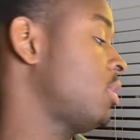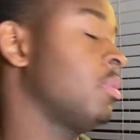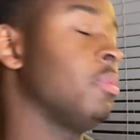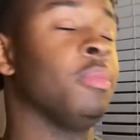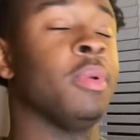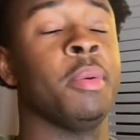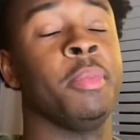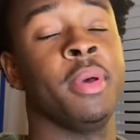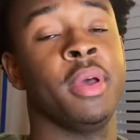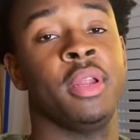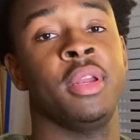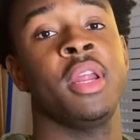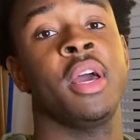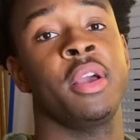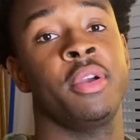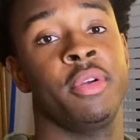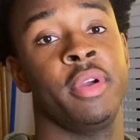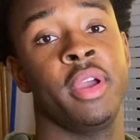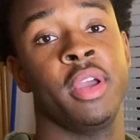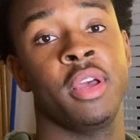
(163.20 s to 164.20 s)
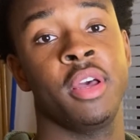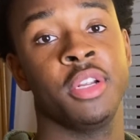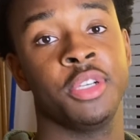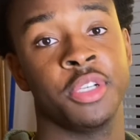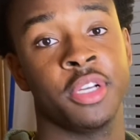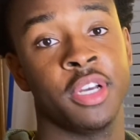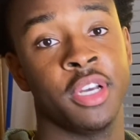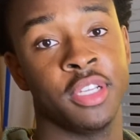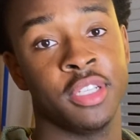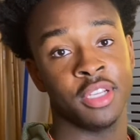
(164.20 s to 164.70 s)
My bad, not Greg, country
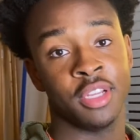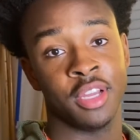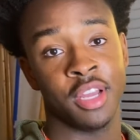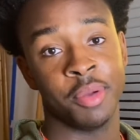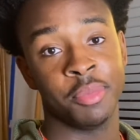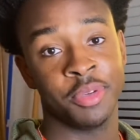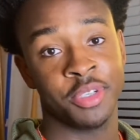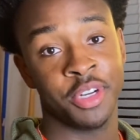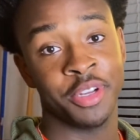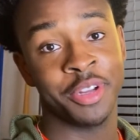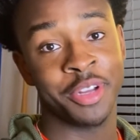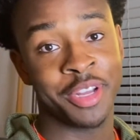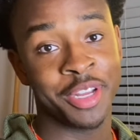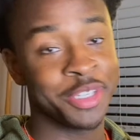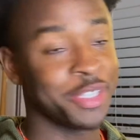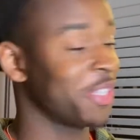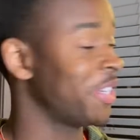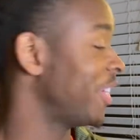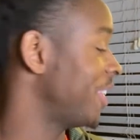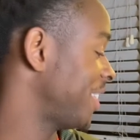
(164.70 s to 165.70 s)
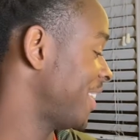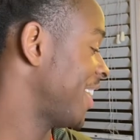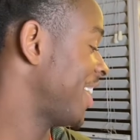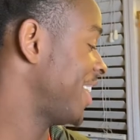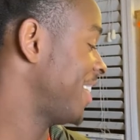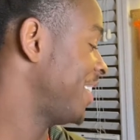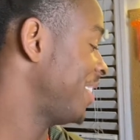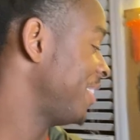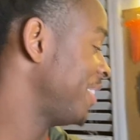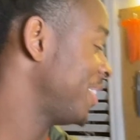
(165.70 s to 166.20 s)
cousin. I'm gonna show your country cousin how to
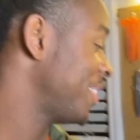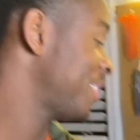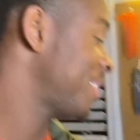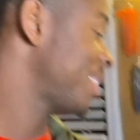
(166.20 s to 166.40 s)
do this